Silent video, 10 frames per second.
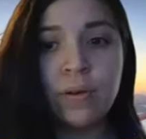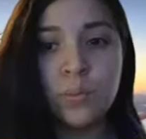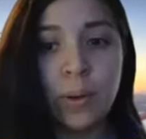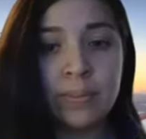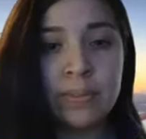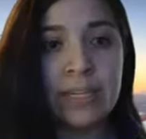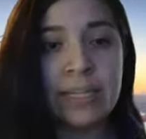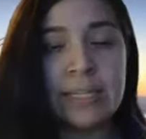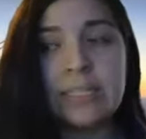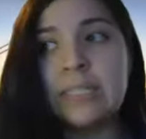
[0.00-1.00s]

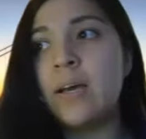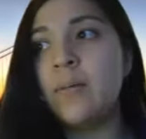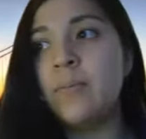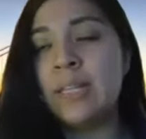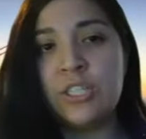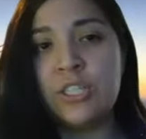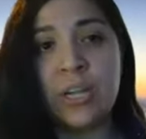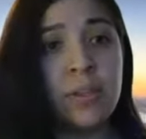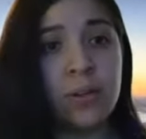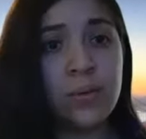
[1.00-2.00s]
websites in the chat for
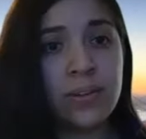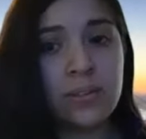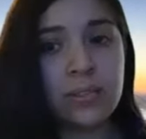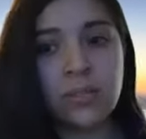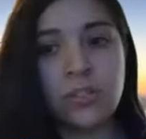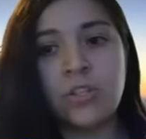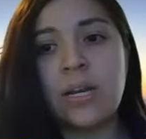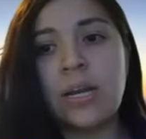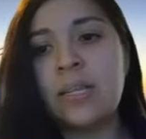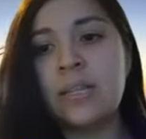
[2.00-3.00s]
the Career Center
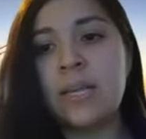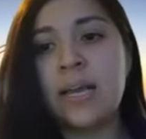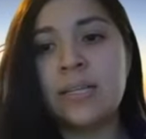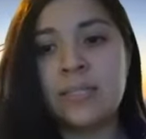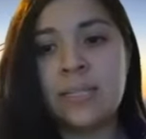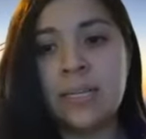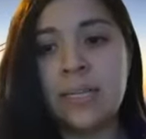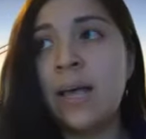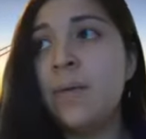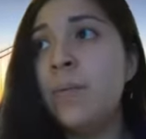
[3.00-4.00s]
and then the SCE
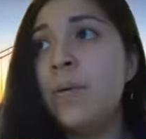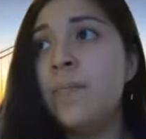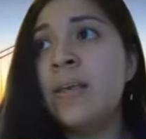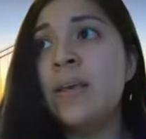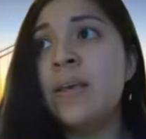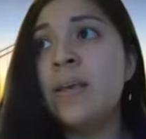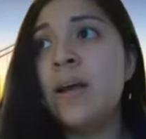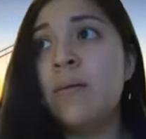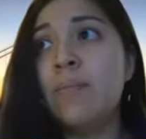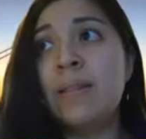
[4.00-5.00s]
Club.
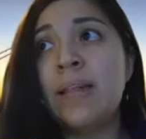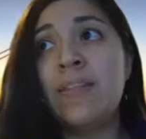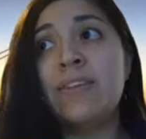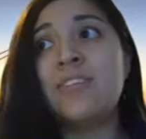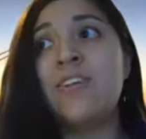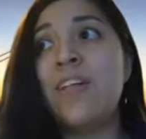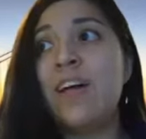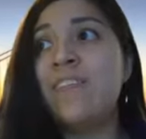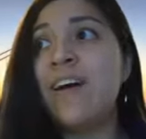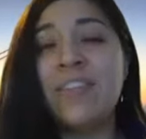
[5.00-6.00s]
Now there's a lot
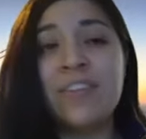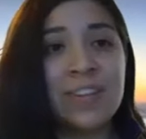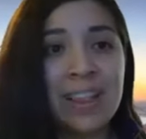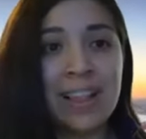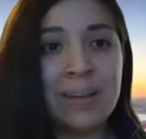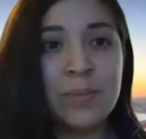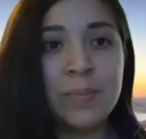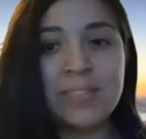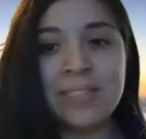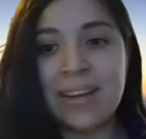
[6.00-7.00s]
of other clubs
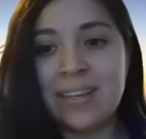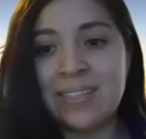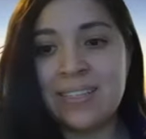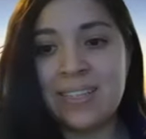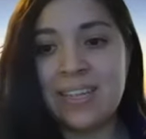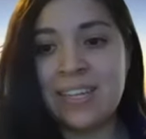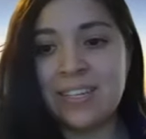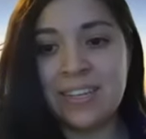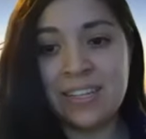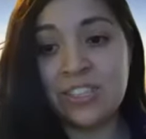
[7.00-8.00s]
besides an
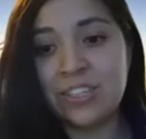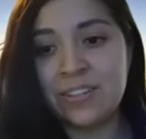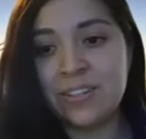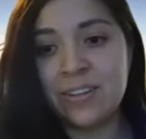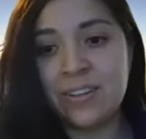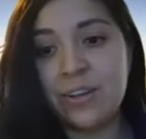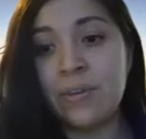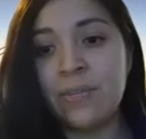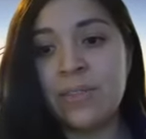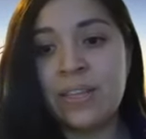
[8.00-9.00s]
engineering,
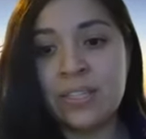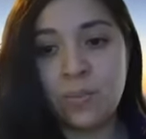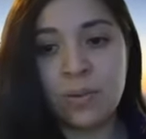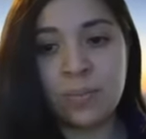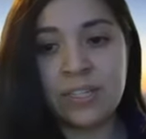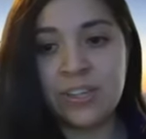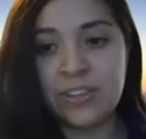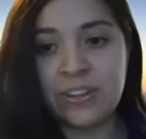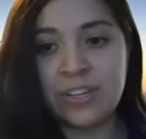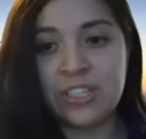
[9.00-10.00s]
this one
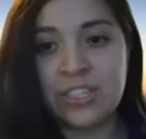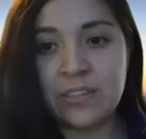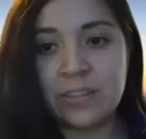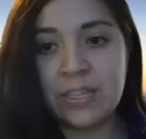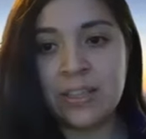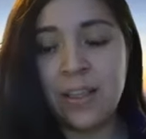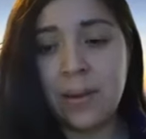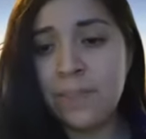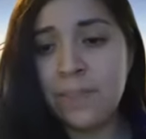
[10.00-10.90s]
particular engineering club.